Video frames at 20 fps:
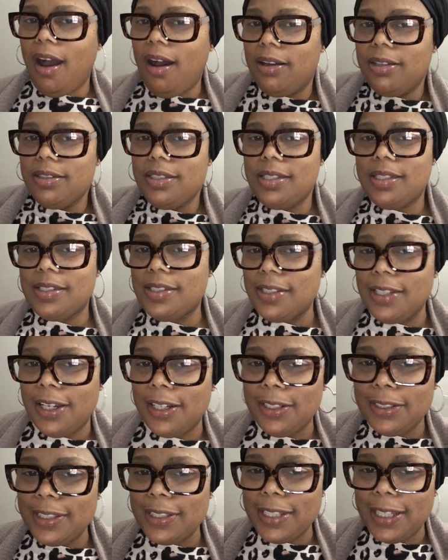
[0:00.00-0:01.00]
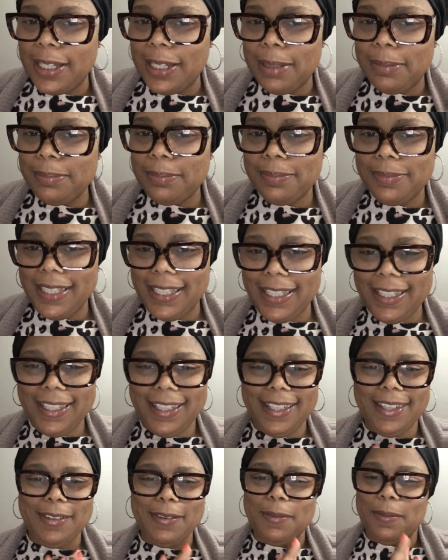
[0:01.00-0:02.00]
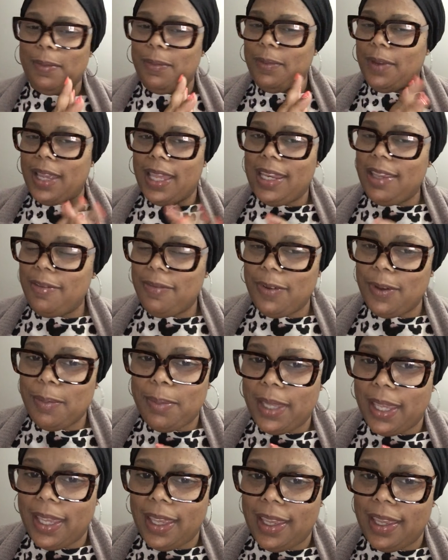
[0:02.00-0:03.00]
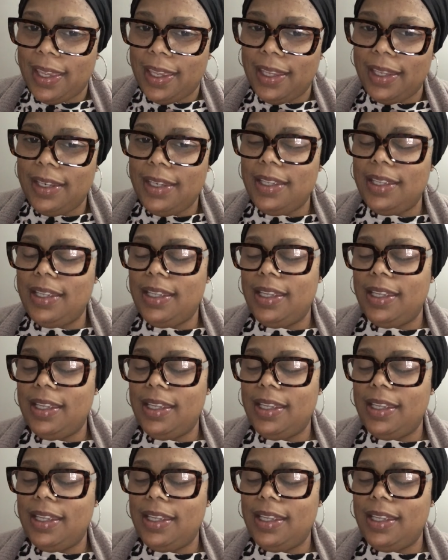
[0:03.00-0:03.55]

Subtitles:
snuggled up, ready for bed.